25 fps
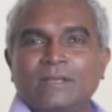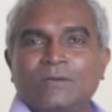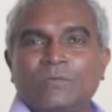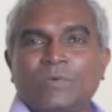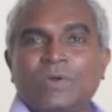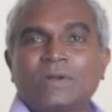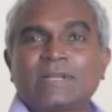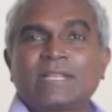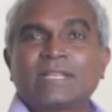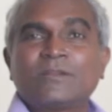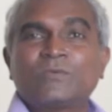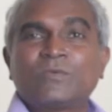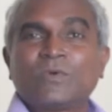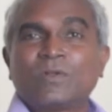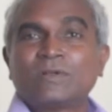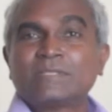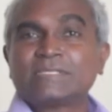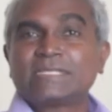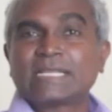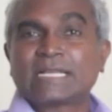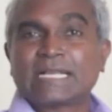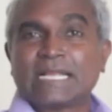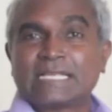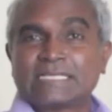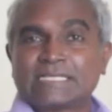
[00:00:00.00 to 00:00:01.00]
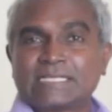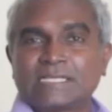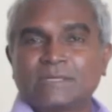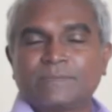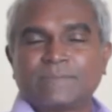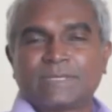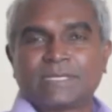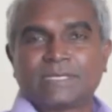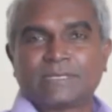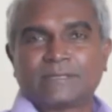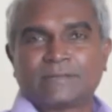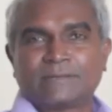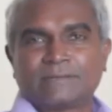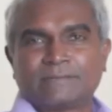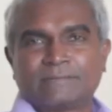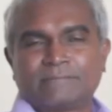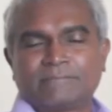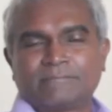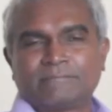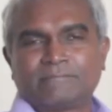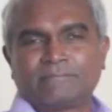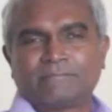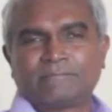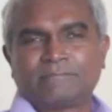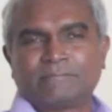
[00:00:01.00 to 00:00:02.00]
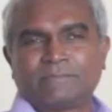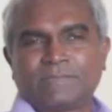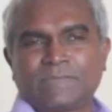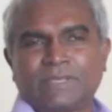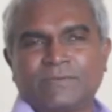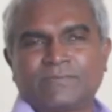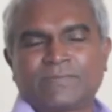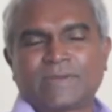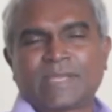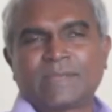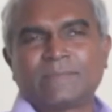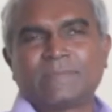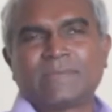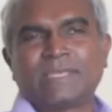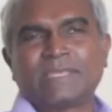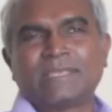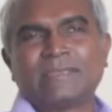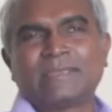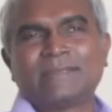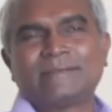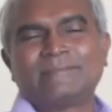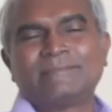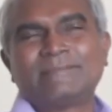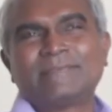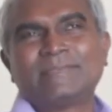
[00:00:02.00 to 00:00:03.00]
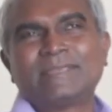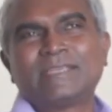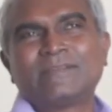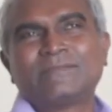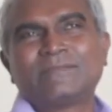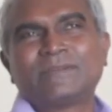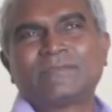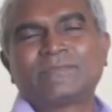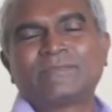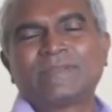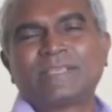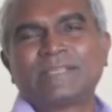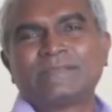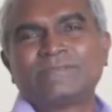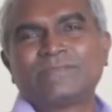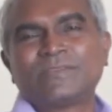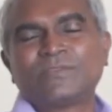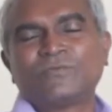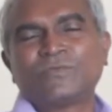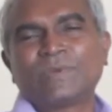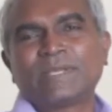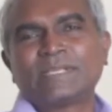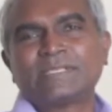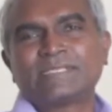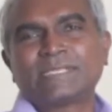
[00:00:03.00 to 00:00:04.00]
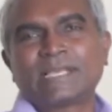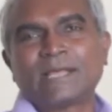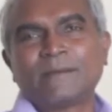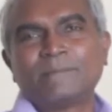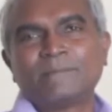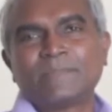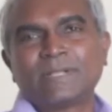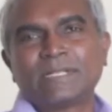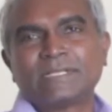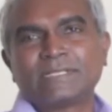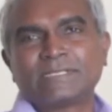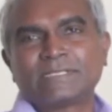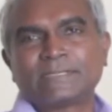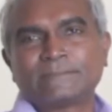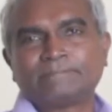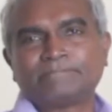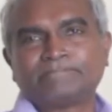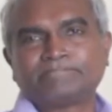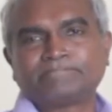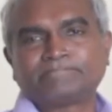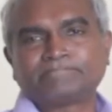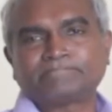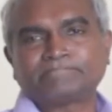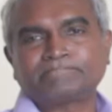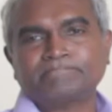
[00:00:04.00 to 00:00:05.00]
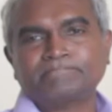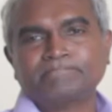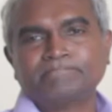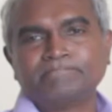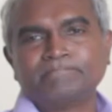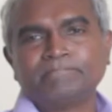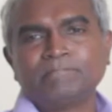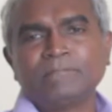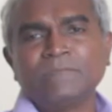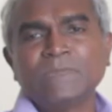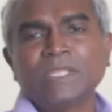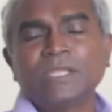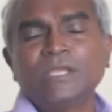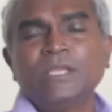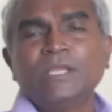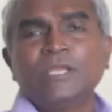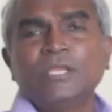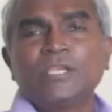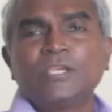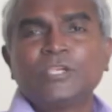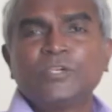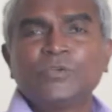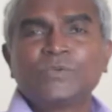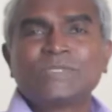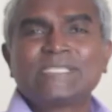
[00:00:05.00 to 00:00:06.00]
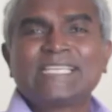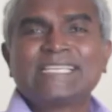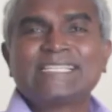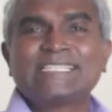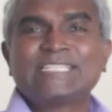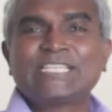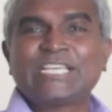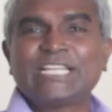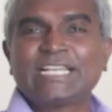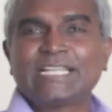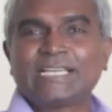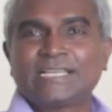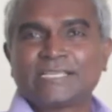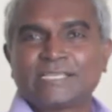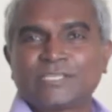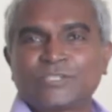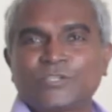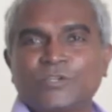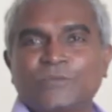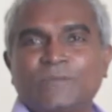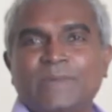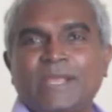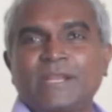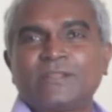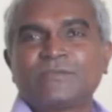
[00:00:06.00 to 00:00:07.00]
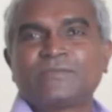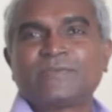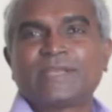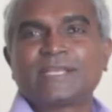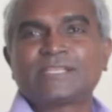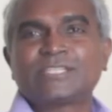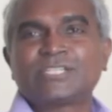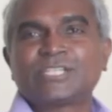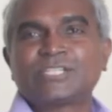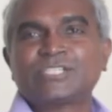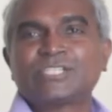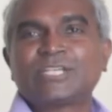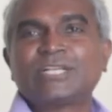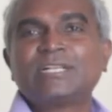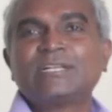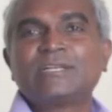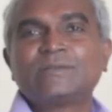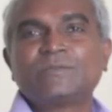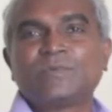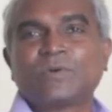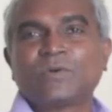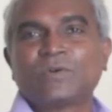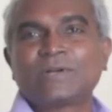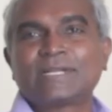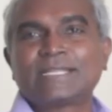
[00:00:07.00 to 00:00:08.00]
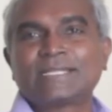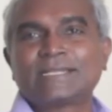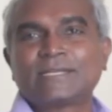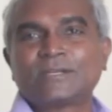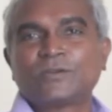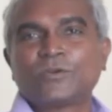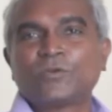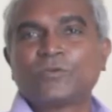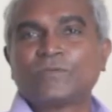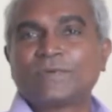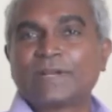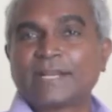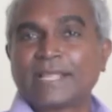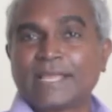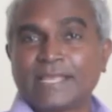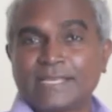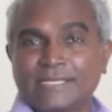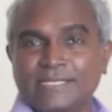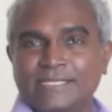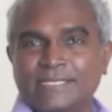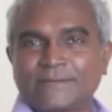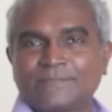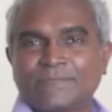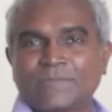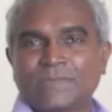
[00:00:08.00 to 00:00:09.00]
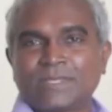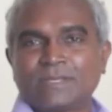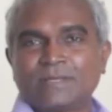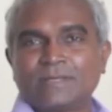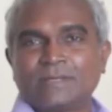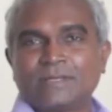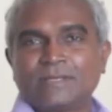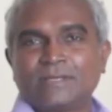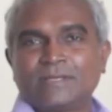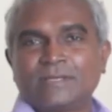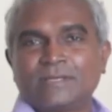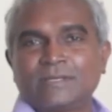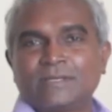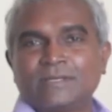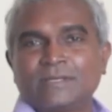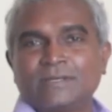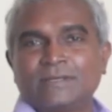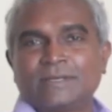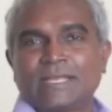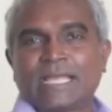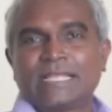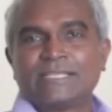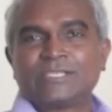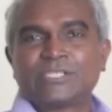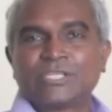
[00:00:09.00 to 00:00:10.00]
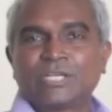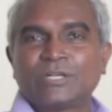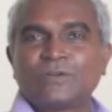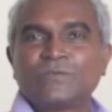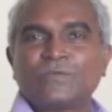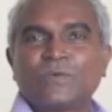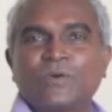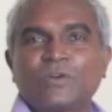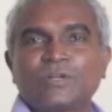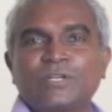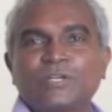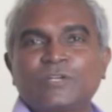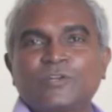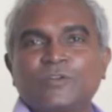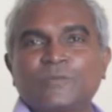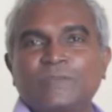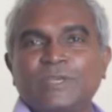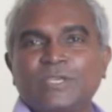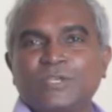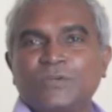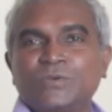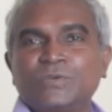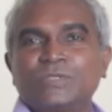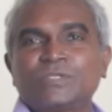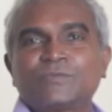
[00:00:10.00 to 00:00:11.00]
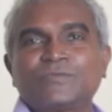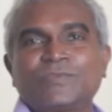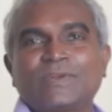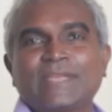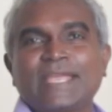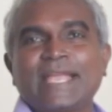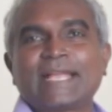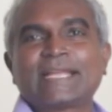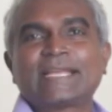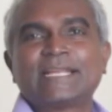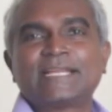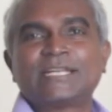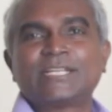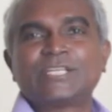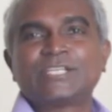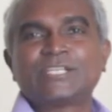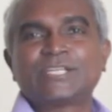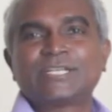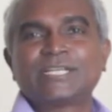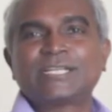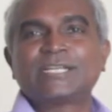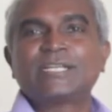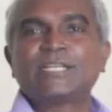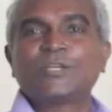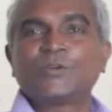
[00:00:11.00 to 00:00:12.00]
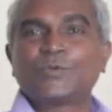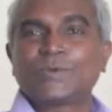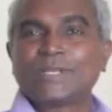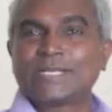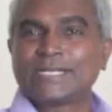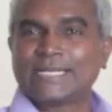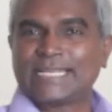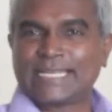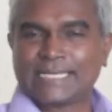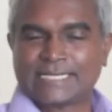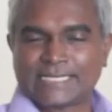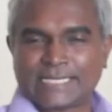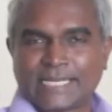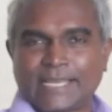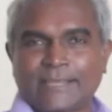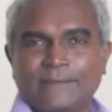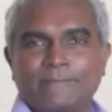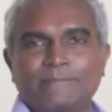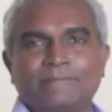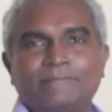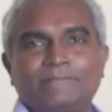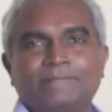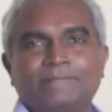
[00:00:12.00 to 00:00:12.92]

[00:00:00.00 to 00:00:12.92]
What involves the customer, if I may give a few examples, using chillers to manufacture chilled water overnight and chilled water to be used for air conditioning during daytime.